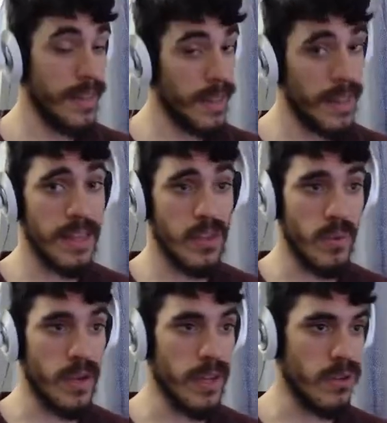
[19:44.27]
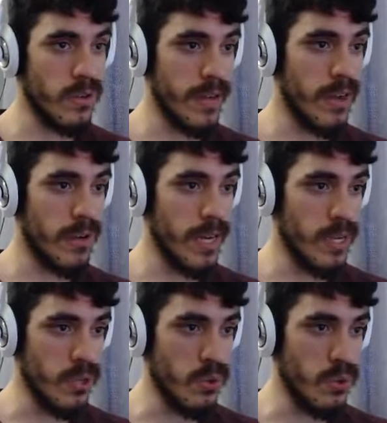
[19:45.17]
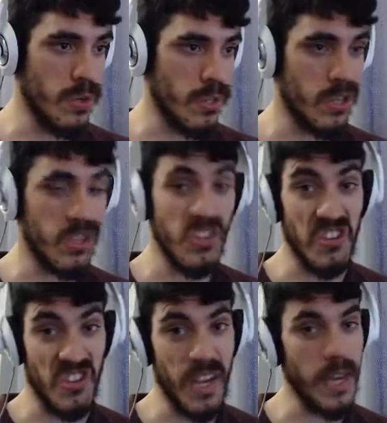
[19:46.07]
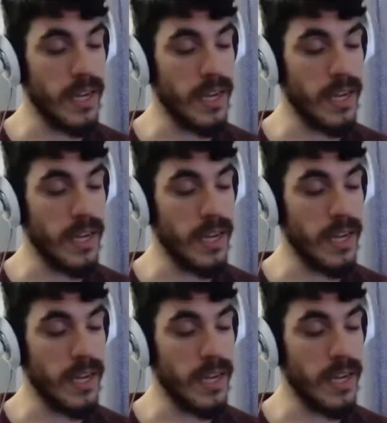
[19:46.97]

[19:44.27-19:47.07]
I like the way it turned out. I do. It's just insane.